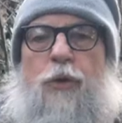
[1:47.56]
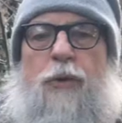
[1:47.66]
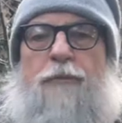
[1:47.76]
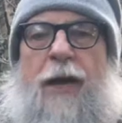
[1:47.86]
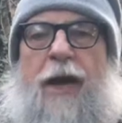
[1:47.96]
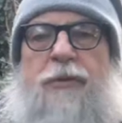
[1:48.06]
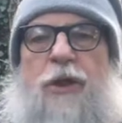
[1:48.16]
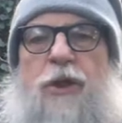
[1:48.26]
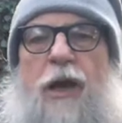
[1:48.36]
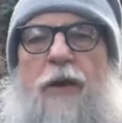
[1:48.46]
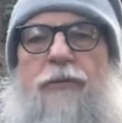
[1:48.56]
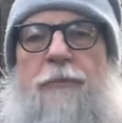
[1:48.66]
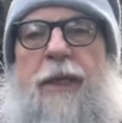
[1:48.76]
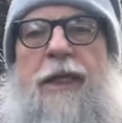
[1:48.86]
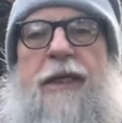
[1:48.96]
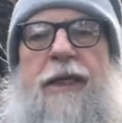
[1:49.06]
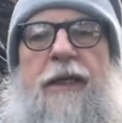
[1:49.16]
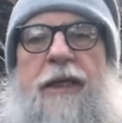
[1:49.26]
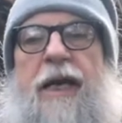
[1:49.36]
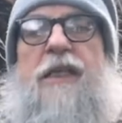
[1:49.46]
will bear the child for me
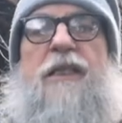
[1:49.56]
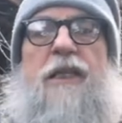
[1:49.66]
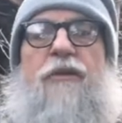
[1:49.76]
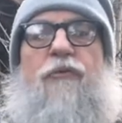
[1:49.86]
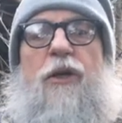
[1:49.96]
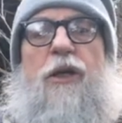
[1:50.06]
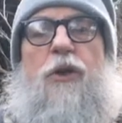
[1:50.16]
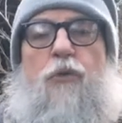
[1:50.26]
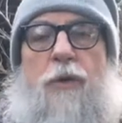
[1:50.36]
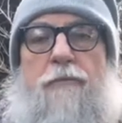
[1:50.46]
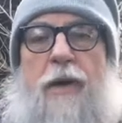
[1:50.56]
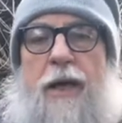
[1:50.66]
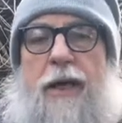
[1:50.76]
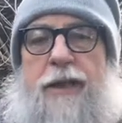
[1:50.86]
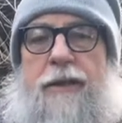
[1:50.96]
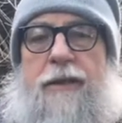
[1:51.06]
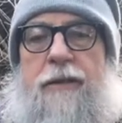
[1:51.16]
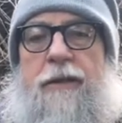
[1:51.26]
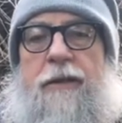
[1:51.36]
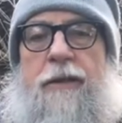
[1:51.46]
as if it were mine.
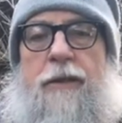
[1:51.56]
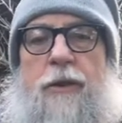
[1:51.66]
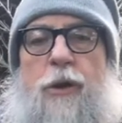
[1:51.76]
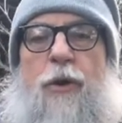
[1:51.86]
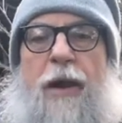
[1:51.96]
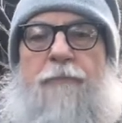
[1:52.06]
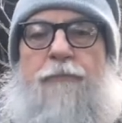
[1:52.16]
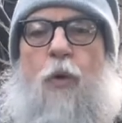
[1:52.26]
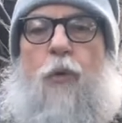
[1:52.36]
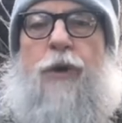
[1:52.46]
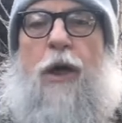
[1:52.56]
You have brought the